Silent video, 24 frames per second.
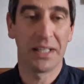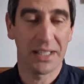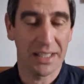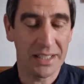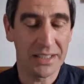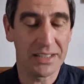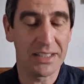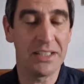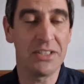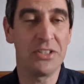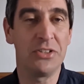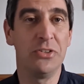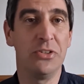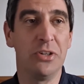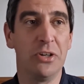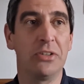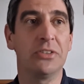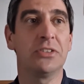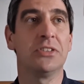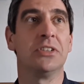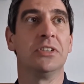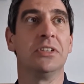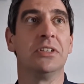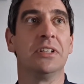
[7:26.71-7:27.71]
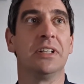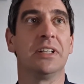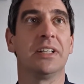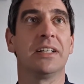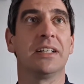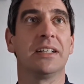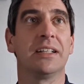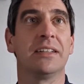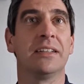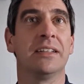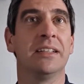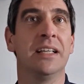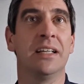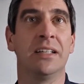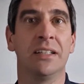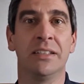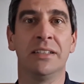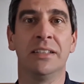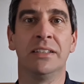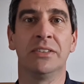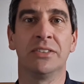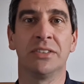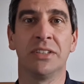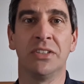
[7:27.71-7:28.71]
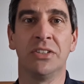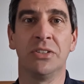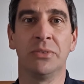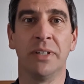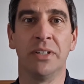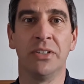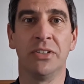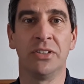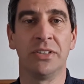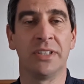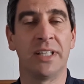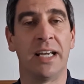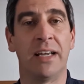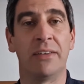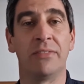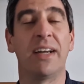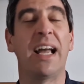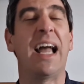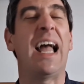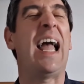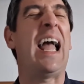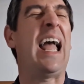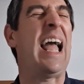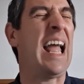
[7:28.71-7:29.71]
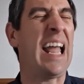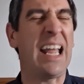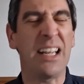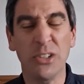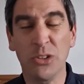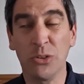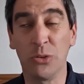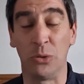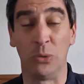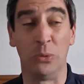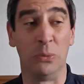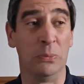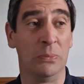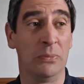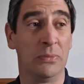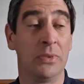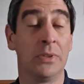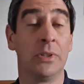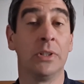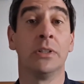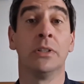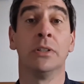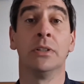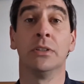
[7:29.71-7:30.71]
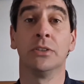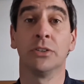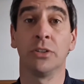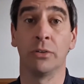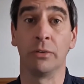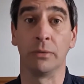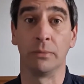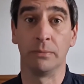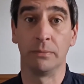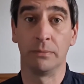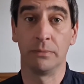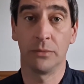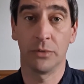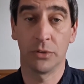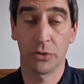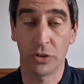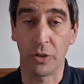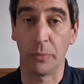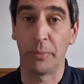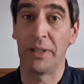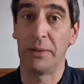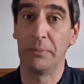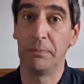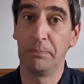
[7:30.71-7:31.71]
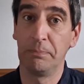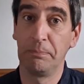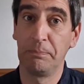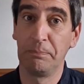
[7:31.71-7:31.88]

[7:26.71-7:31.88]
It is not the ideal situation to have at all. So stop it.